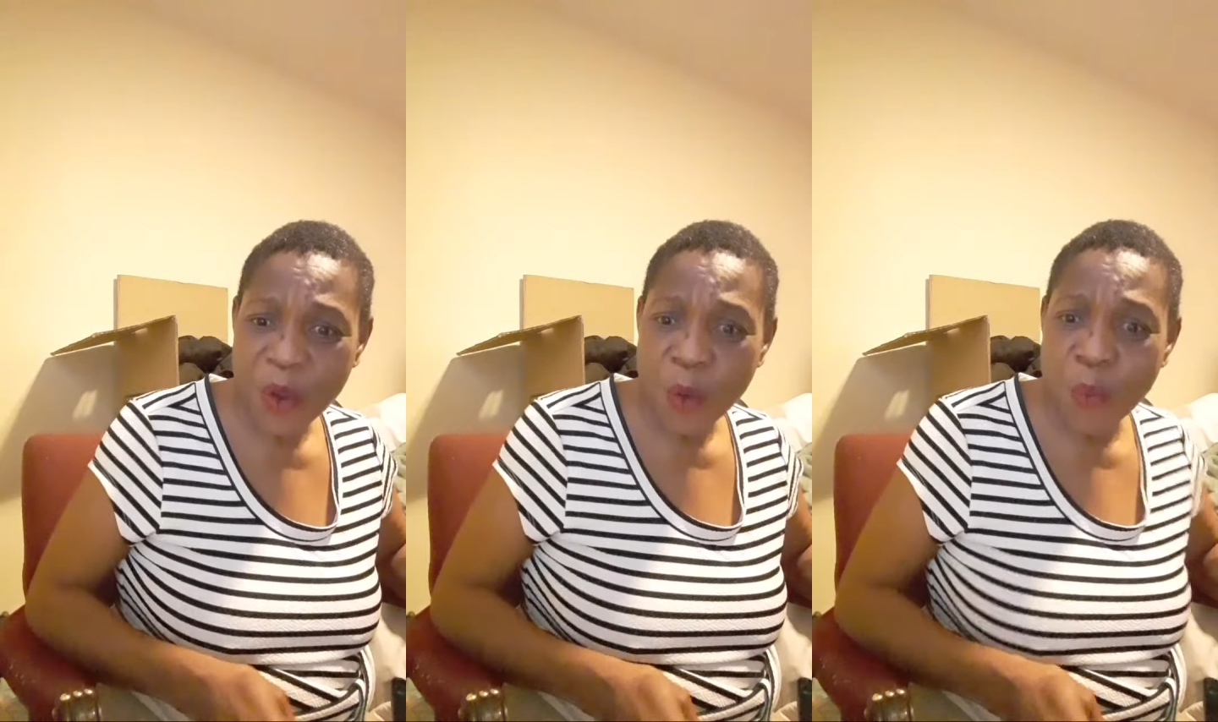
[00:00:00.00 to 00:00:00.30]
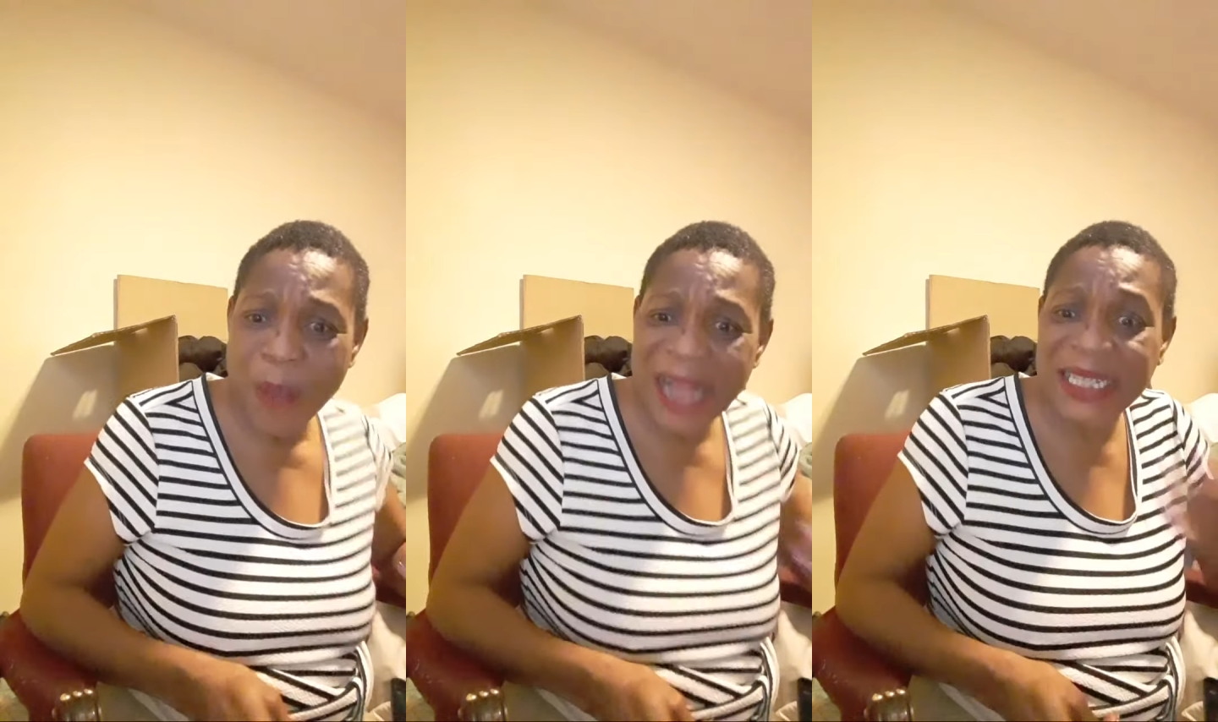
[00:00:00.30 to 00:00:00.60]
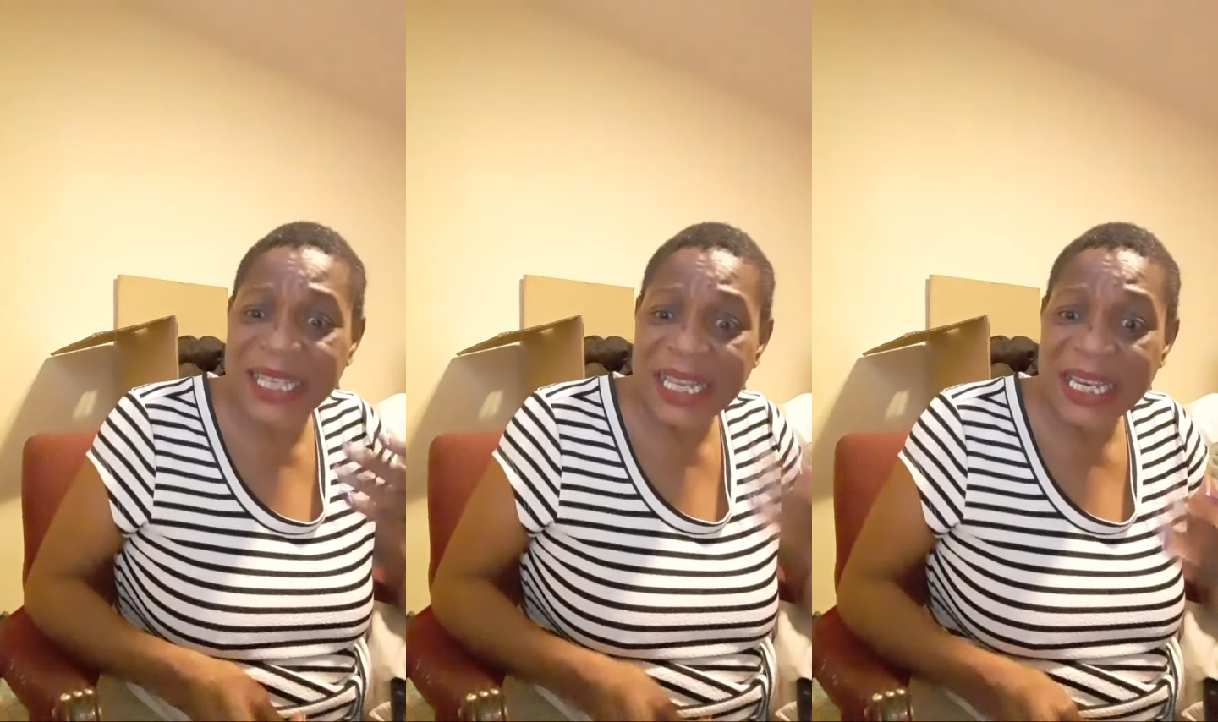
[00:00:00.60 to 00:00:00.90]

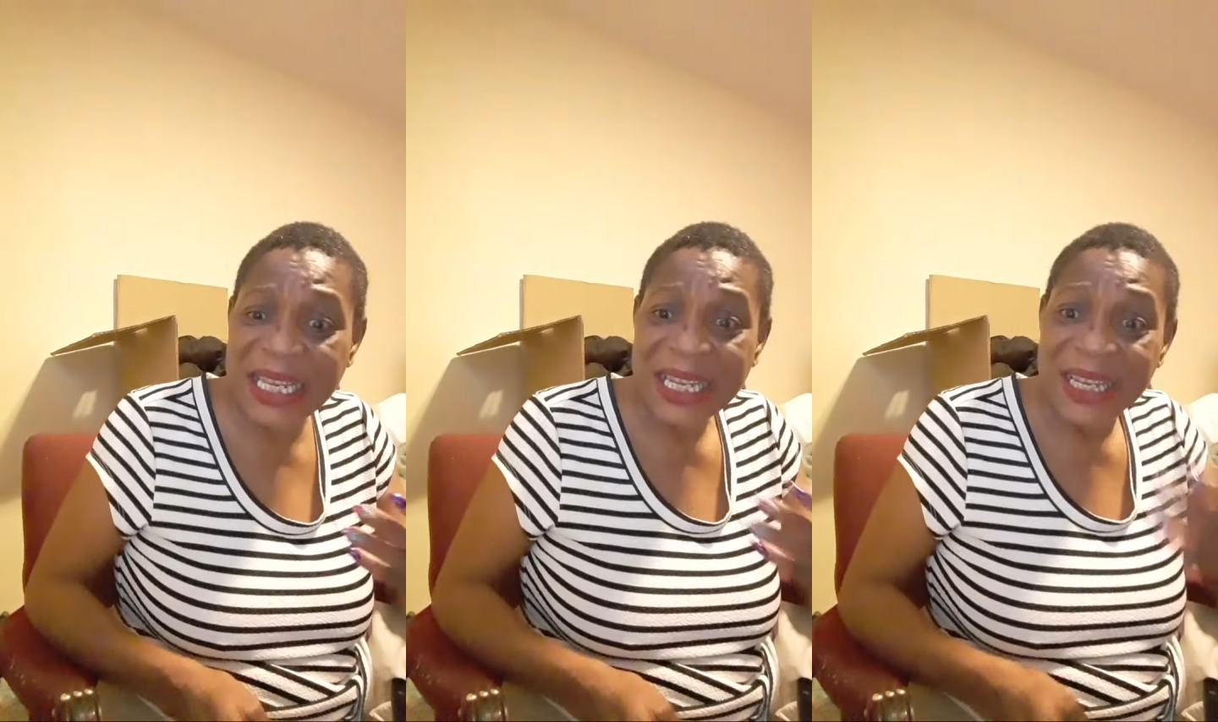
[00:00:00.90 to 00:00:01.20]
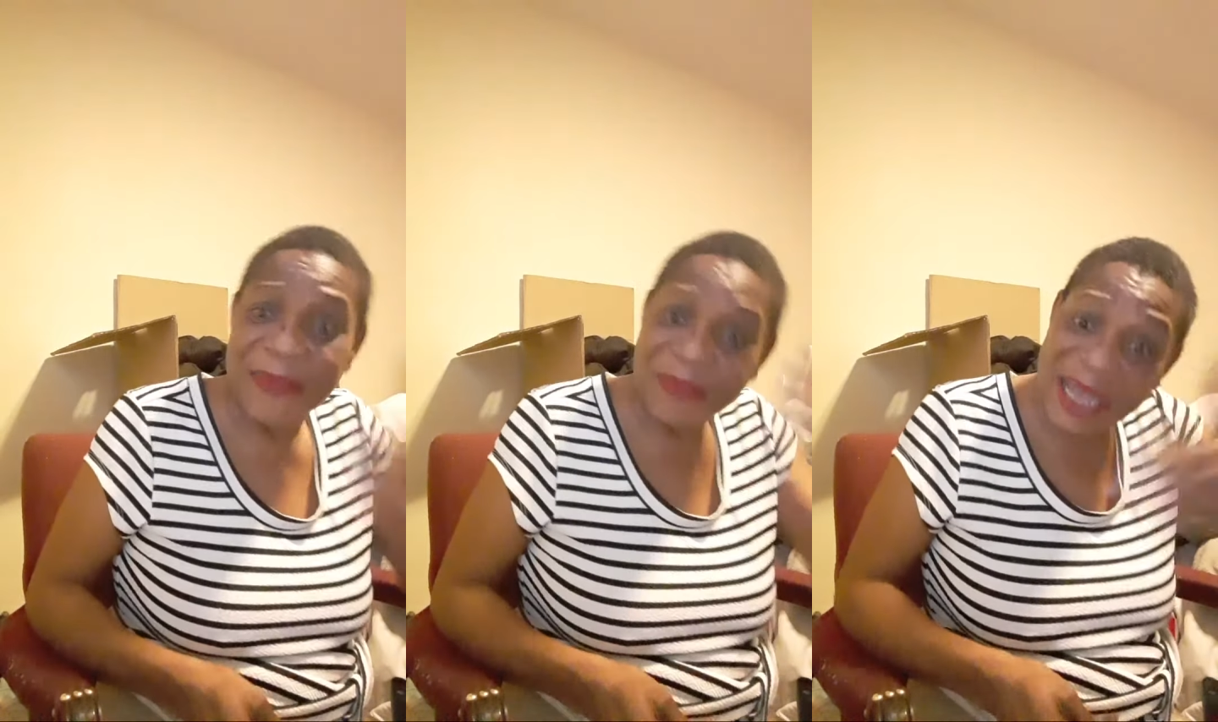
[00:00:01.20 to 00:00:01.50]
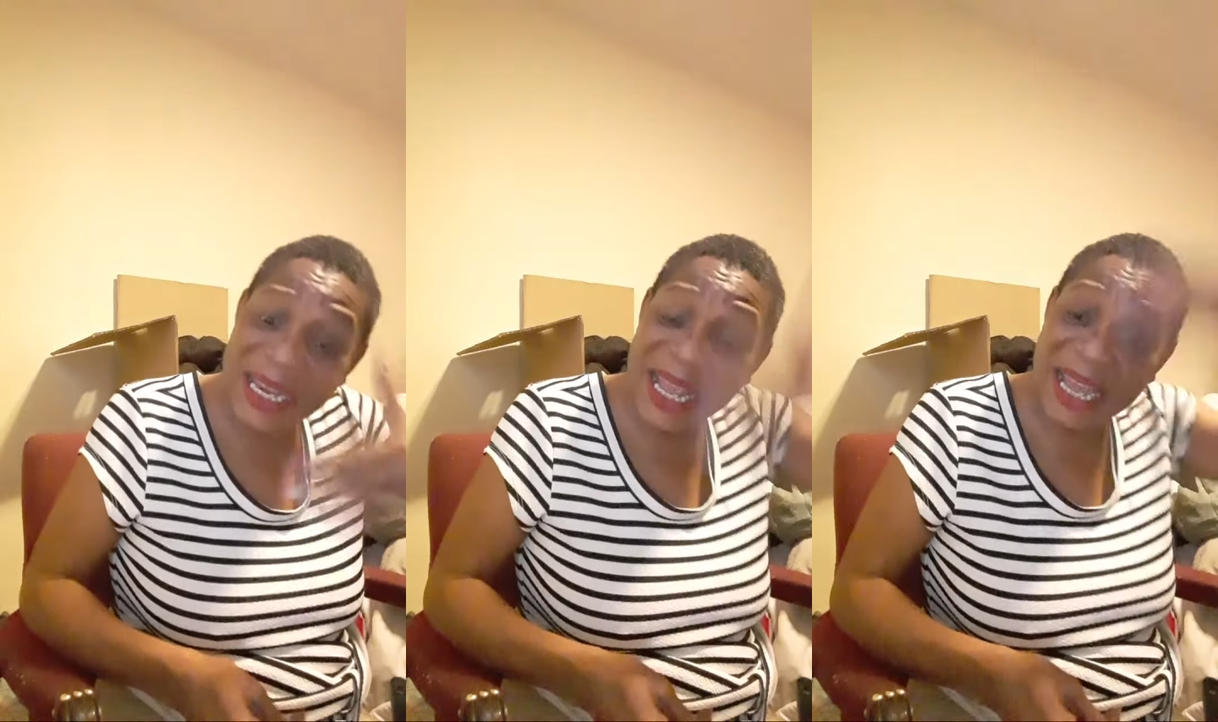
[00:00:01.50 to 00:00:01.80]
Whilst Guinea,
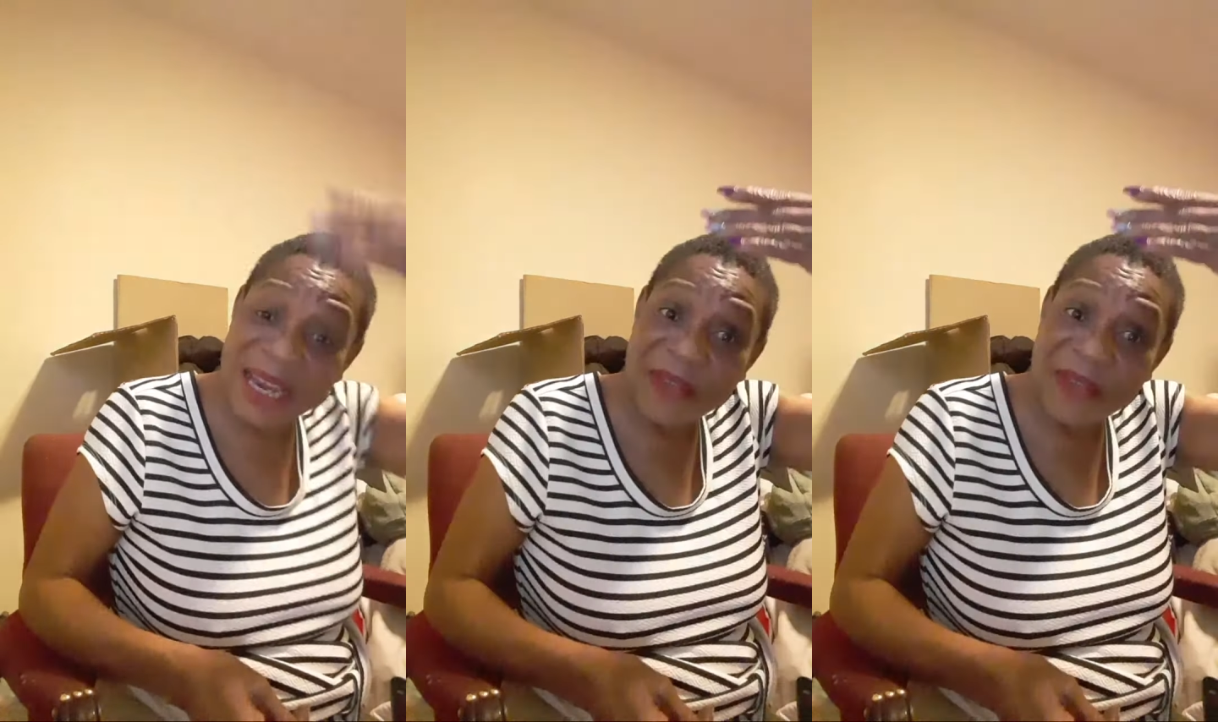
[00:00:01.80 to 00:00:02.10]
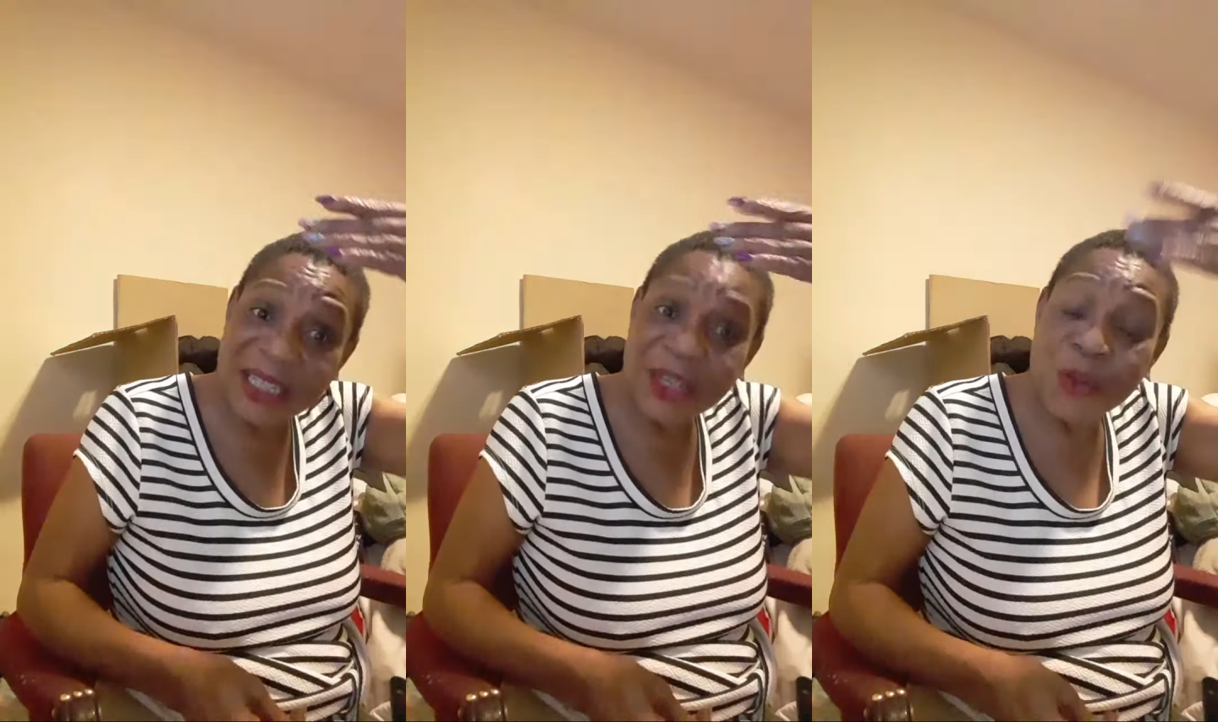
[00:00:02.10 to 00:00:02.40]
then they elevate,